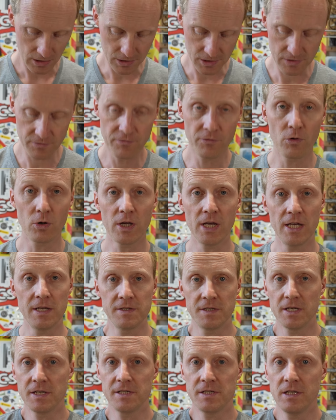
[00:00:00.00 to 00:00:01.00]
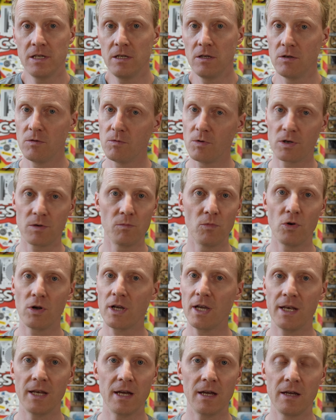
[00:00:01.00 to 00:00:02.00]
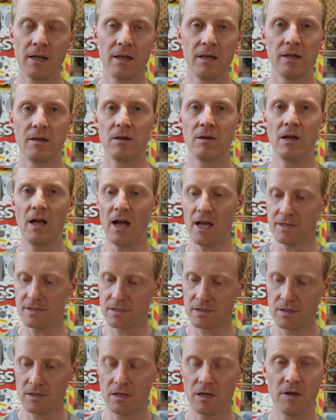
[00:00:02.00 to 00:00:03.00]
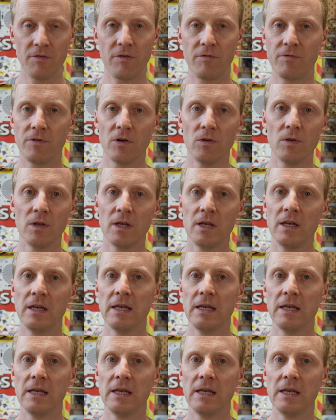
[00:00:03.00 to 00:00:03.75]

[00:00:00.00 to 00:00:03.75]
It's 4K 60, what more can I ask of a phone?